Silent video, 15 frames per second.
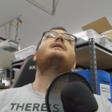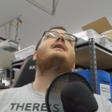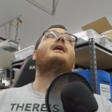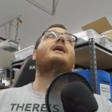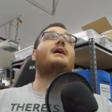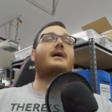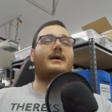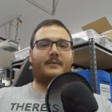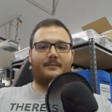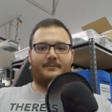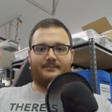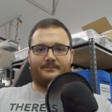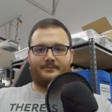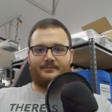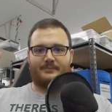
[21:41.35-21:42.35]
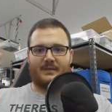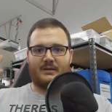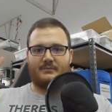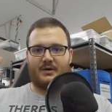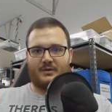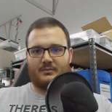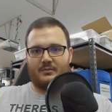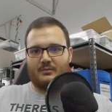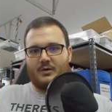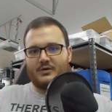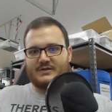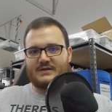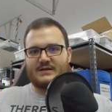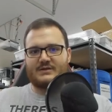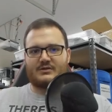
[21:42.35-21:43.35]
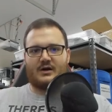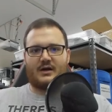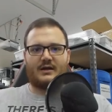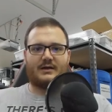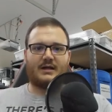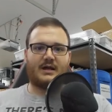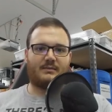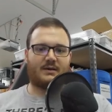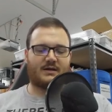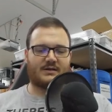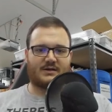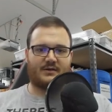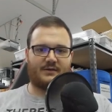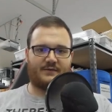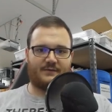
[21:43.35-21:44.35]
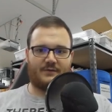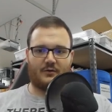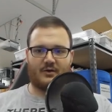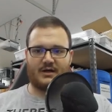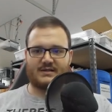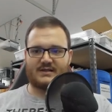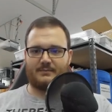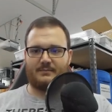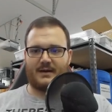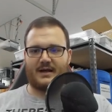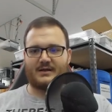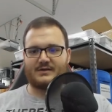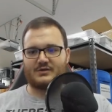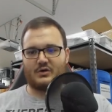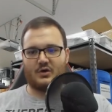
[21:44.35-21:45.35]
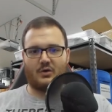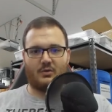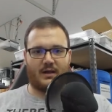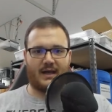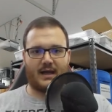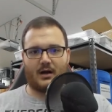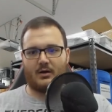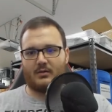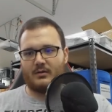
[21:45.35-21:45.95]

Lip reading: But most of these are LED because all the fluorescent ballasts are going out.